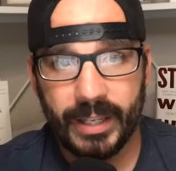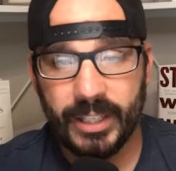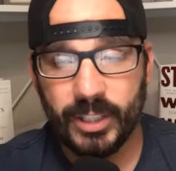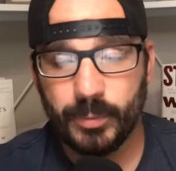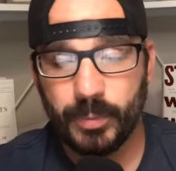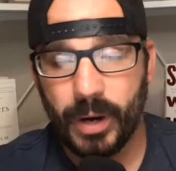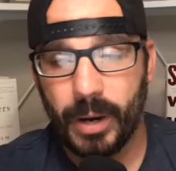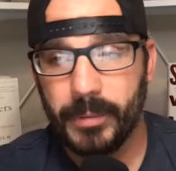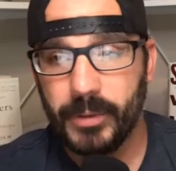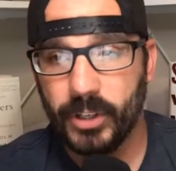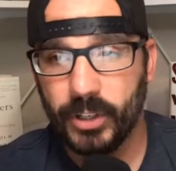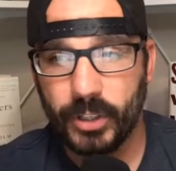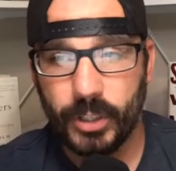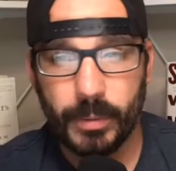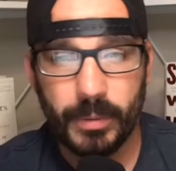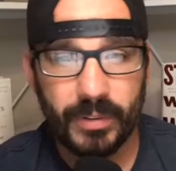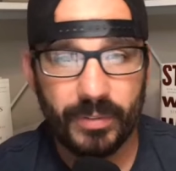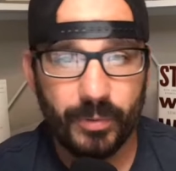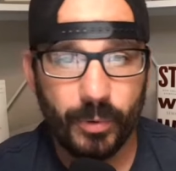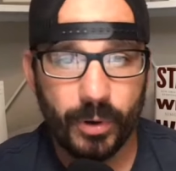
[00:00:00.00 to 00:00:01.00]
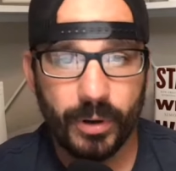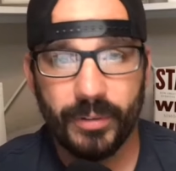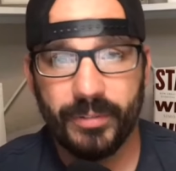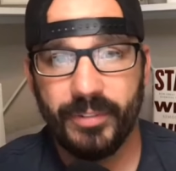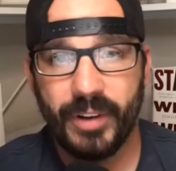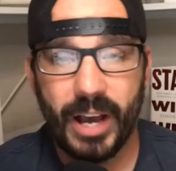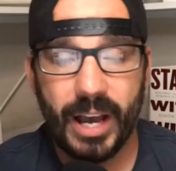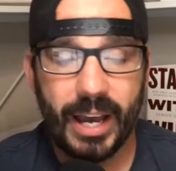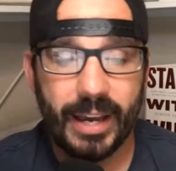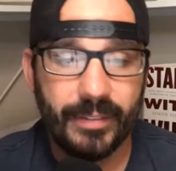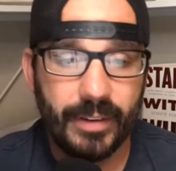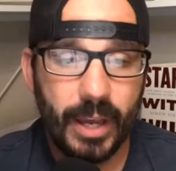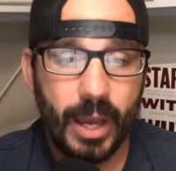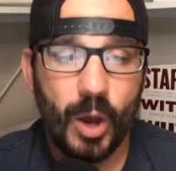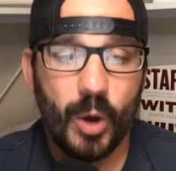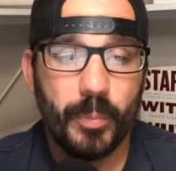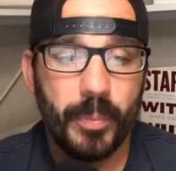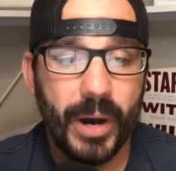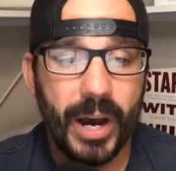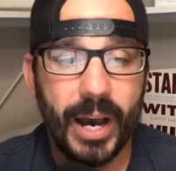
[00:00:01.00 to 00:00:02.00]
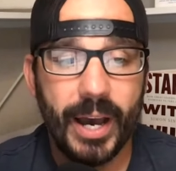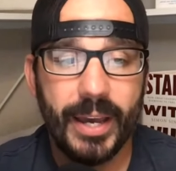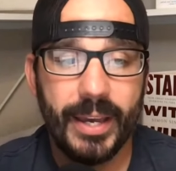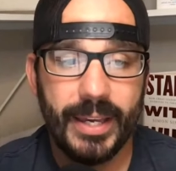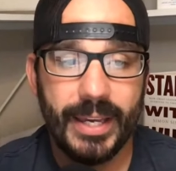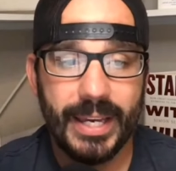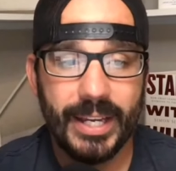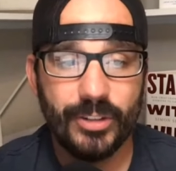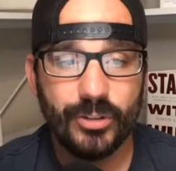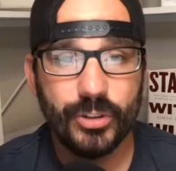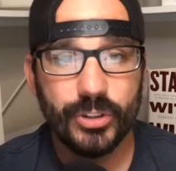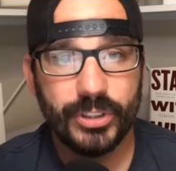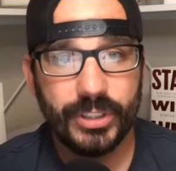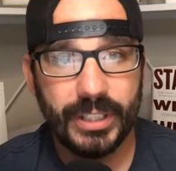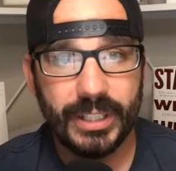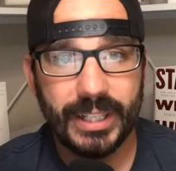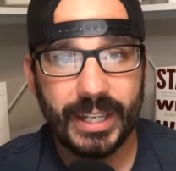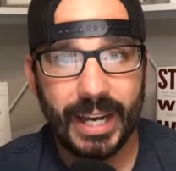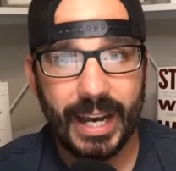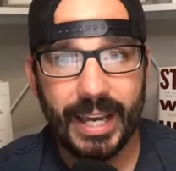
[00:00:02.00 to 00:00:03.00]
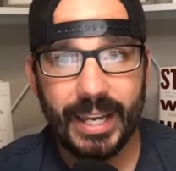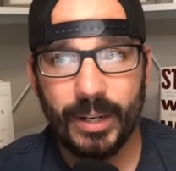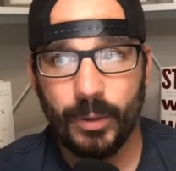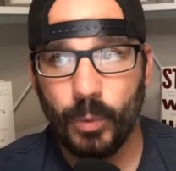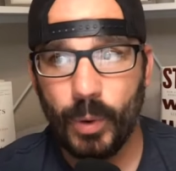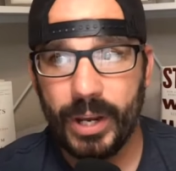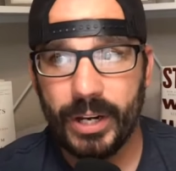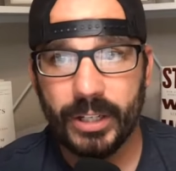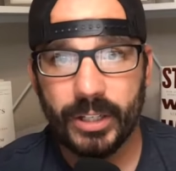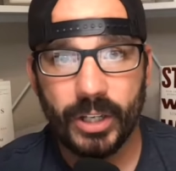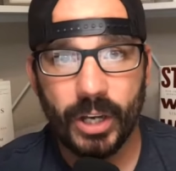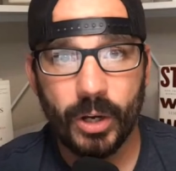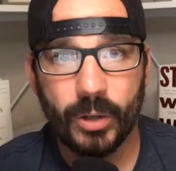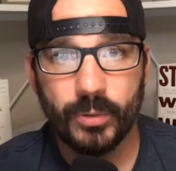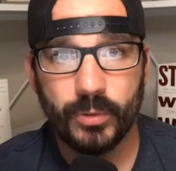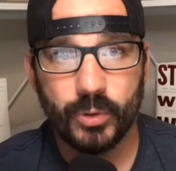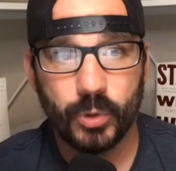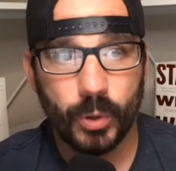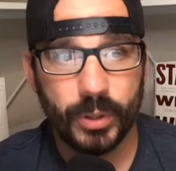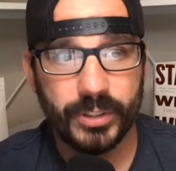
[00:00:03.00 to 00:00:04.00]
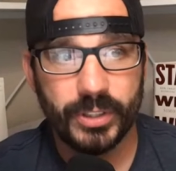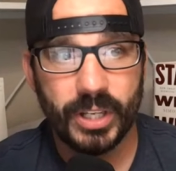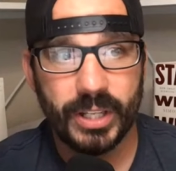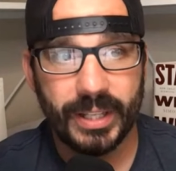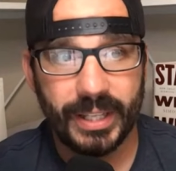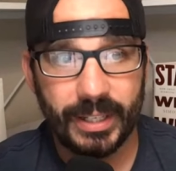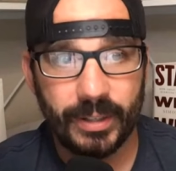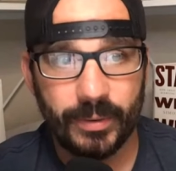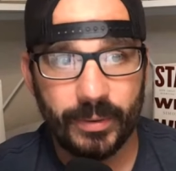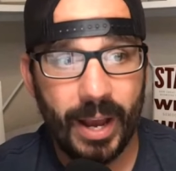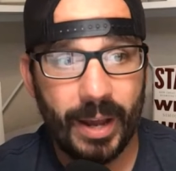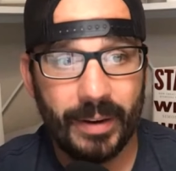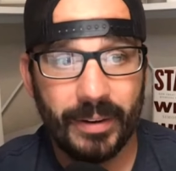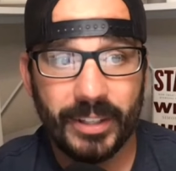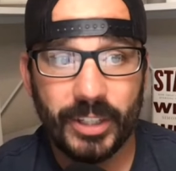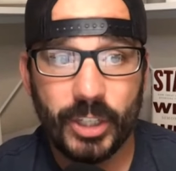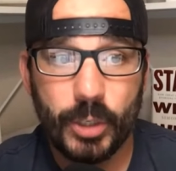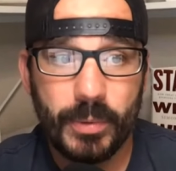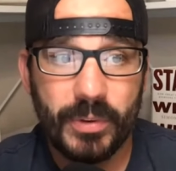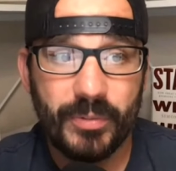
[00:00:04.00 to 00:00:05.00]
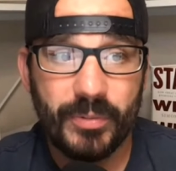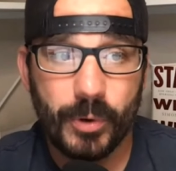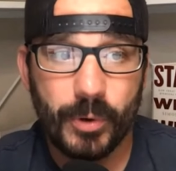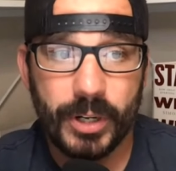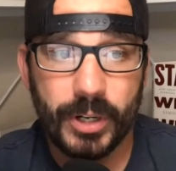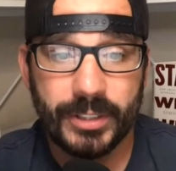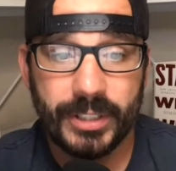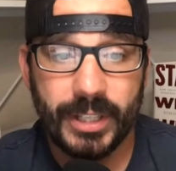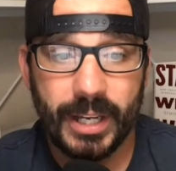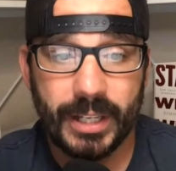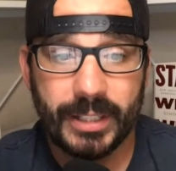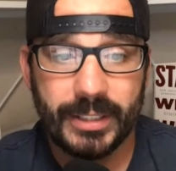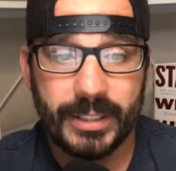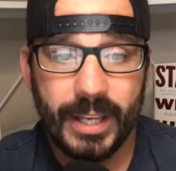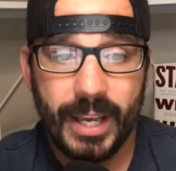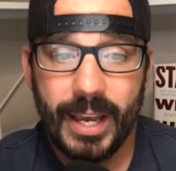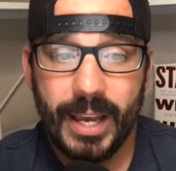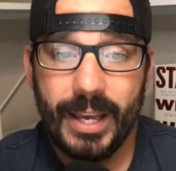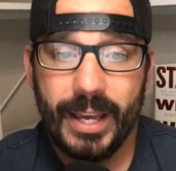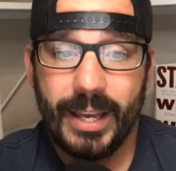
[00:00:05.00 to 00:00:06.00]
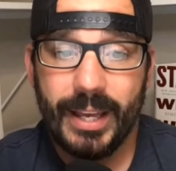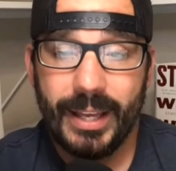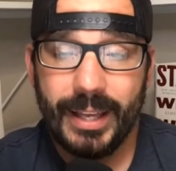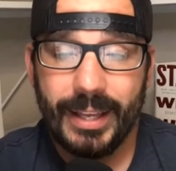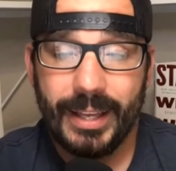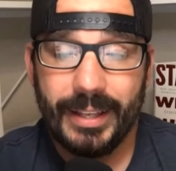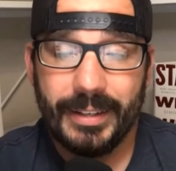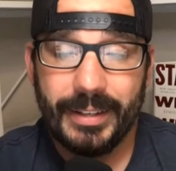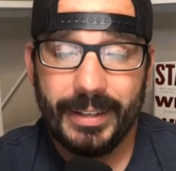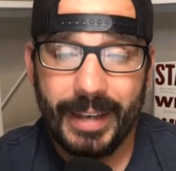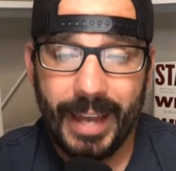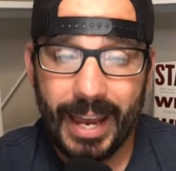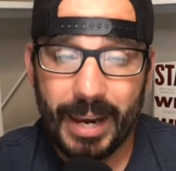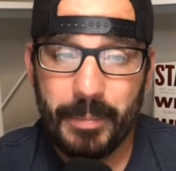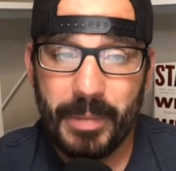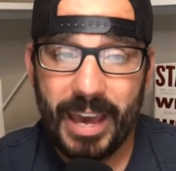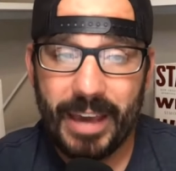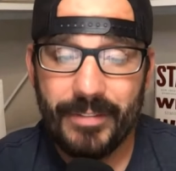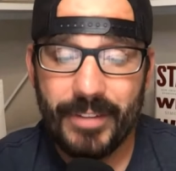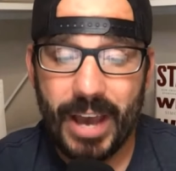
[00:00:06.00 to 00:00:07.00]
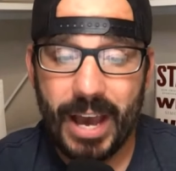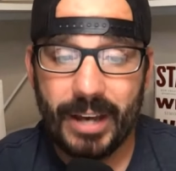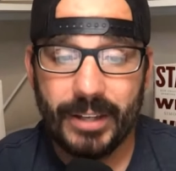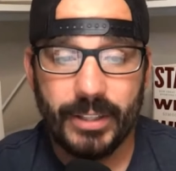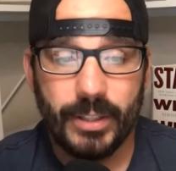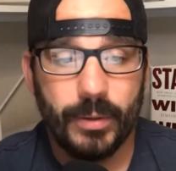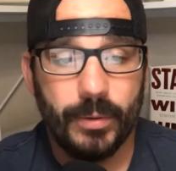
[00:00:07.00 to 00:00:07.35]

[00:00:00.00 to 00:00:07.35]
He's probably your QB 4 or 5, but interesting kind of way to go towards that late round. And QB 46, not a bad value.